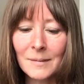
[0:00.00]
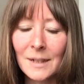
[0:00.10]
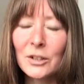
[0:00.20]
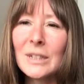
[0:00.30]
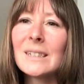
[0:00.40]

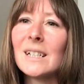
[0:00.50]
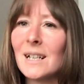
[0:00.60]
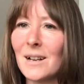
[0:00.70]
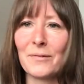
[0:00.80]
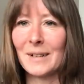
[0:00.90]
She's
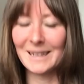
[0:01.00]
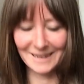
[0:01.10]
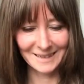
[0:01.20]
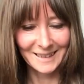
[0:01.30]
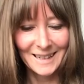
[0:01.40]

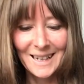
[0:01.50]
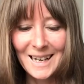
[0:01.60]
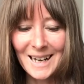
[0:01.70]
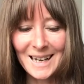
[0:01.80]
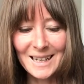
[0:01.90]
lovely.
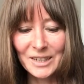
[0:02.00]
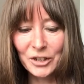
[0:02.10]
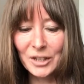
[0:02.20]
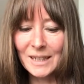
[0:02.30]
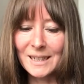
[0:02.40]
And
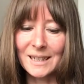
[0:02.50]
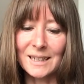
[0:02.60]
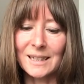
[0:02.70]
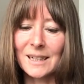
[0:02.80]
she did